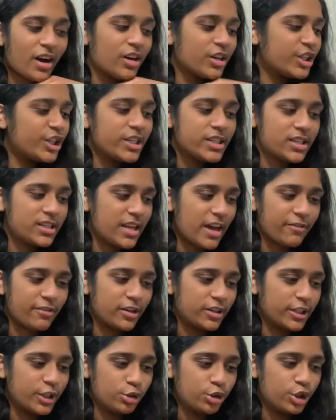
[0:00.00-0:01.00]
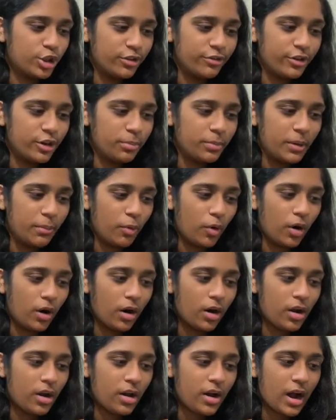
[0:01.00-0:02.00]
she's definitely you should have feared me more.
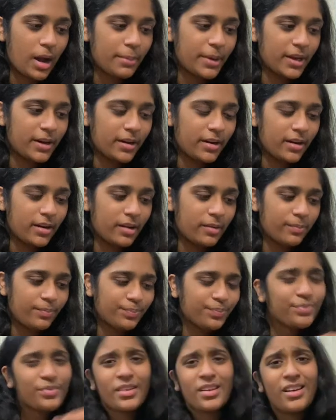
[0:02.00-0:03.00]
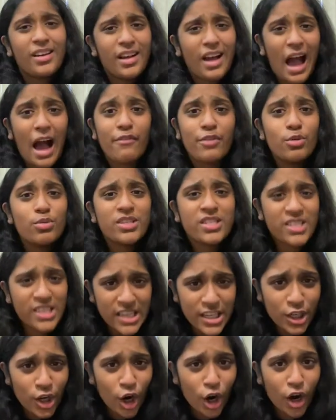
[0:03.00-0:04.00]
I mean, have you
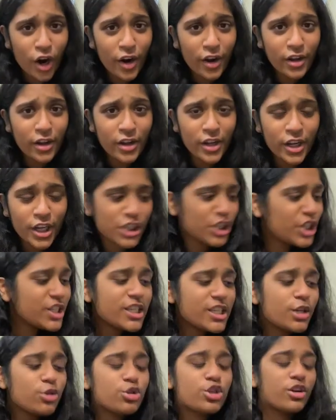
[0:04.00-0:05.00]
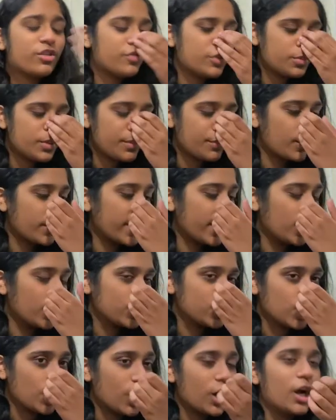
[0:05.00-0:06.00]
seen her? She's the you should have feared me more
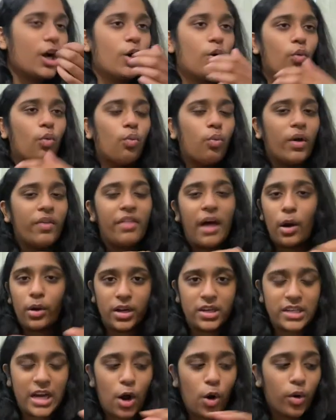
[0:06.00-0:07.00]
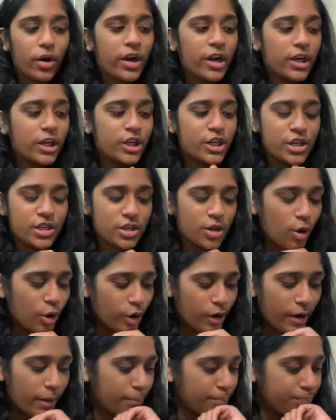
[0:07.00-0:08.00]
character without a doubt. She's so great.